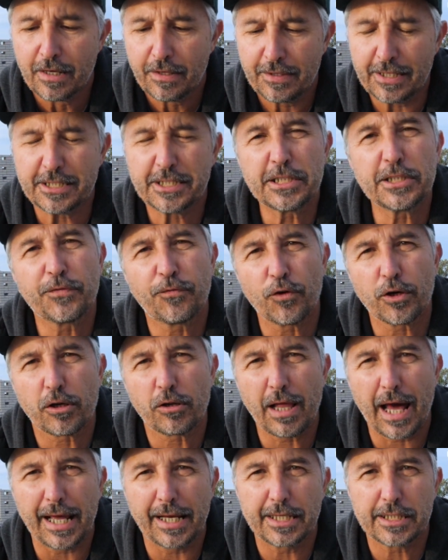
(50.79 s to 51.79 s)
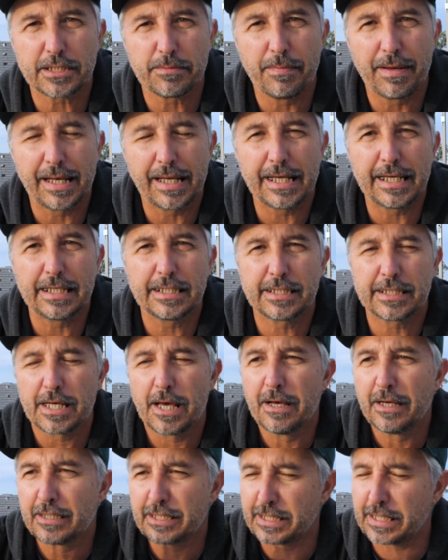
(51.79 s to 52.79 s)
This is for Gladius Mini's
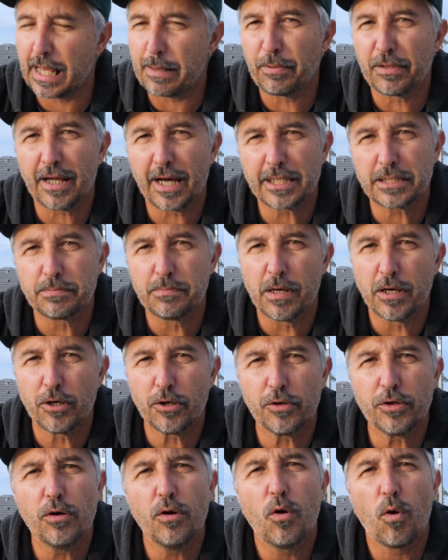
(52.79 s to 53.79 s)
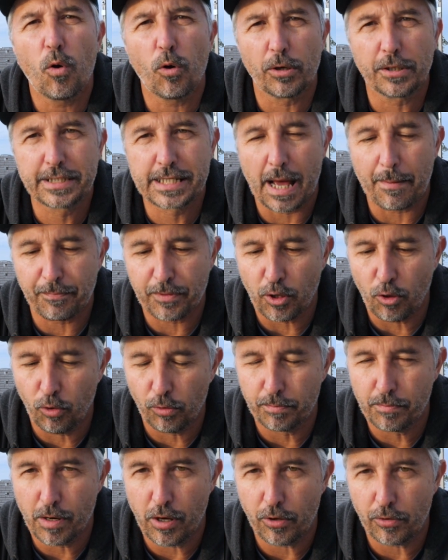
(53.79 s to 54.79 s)
stabilize mode or depth
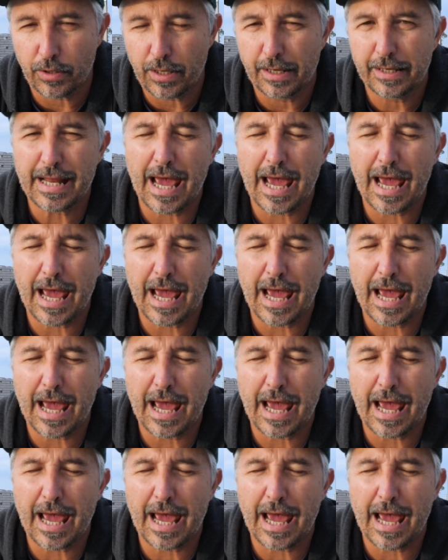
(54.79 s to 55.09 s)
hold mode.